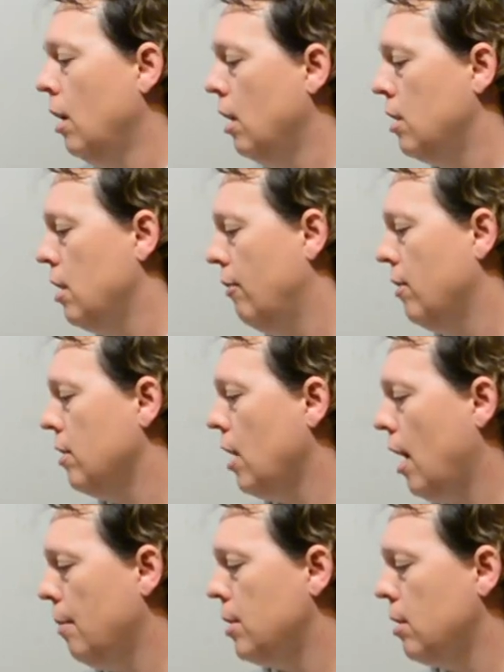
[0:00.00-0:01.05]
Different
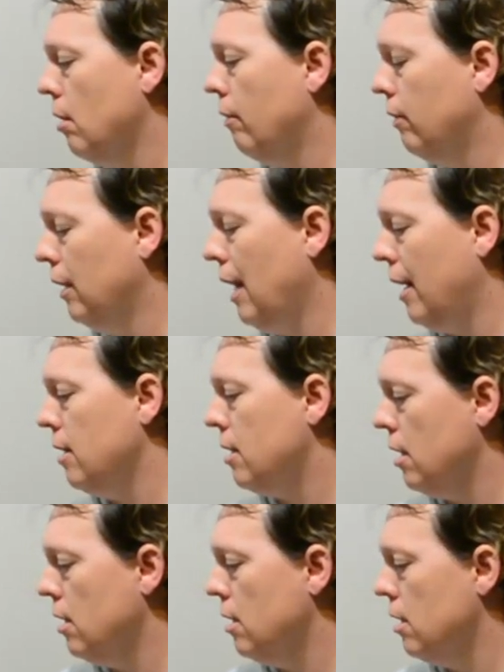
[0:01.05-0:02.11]
types of
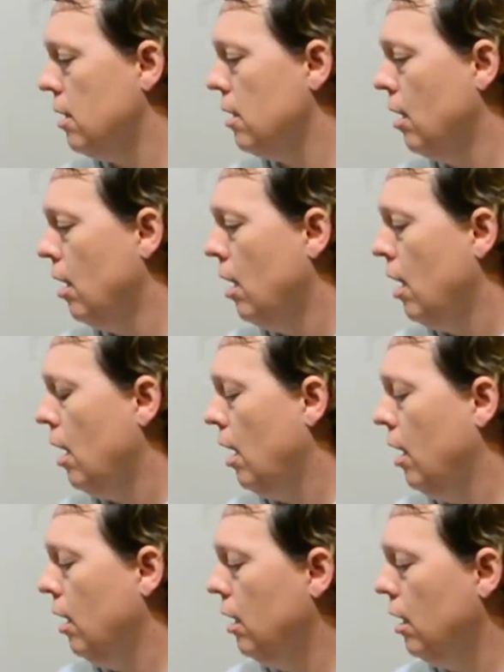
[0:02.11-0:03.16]
lettuces,
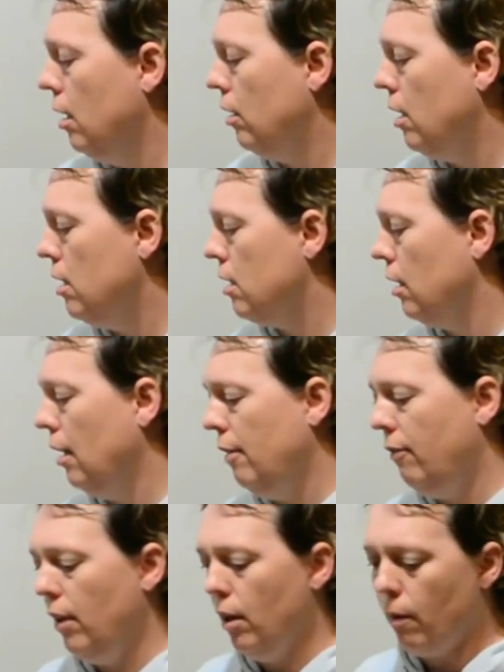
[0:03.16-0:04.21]
and these
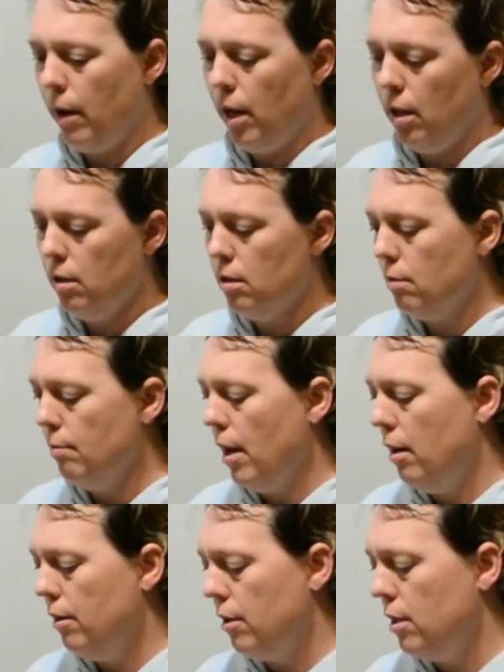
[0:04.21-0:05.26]
leafy greens,
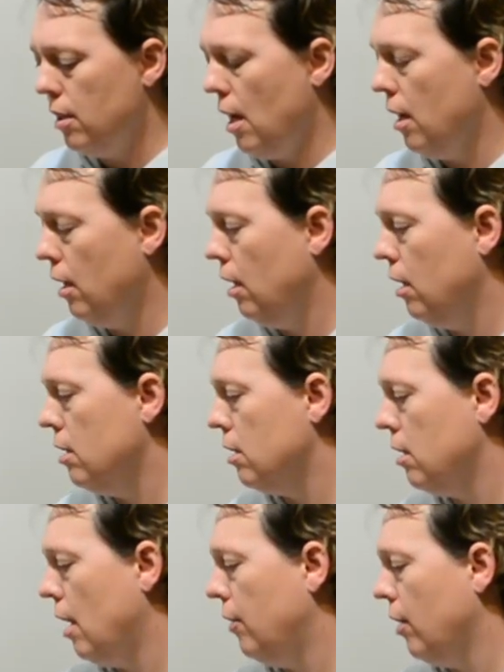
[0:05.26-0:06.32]
my understanding is
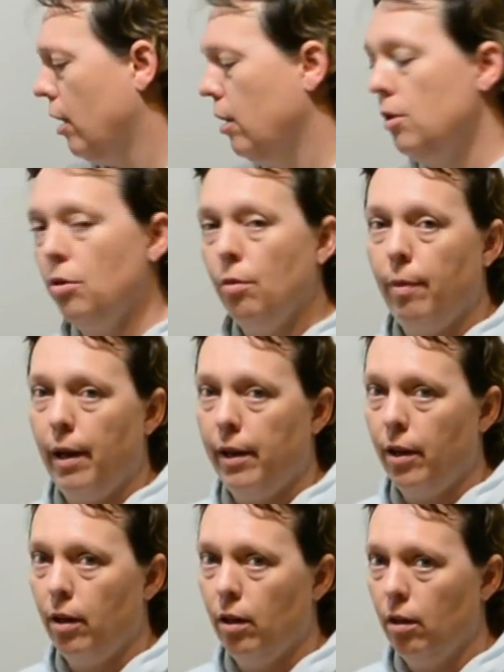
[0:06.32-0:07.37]
that they're going to do
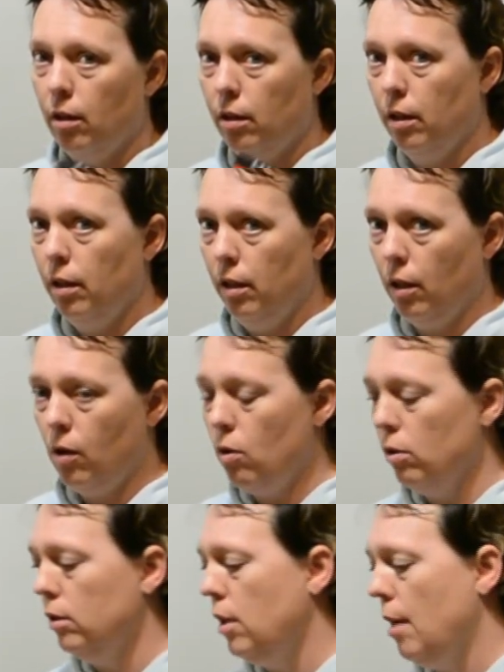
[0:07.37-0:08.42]
better in the
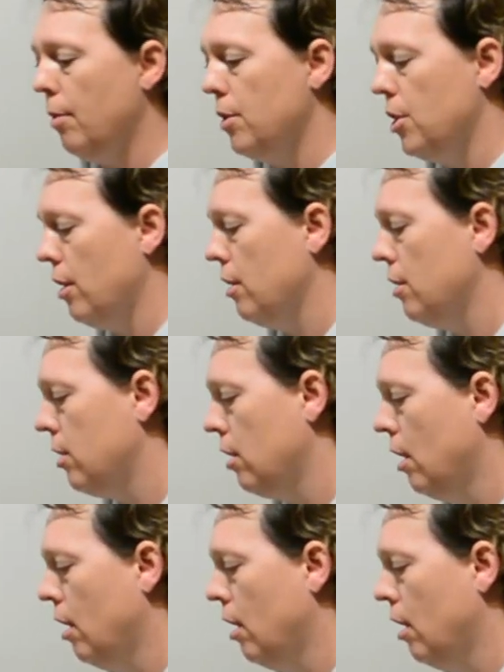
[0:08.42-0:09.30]
cold temperatures.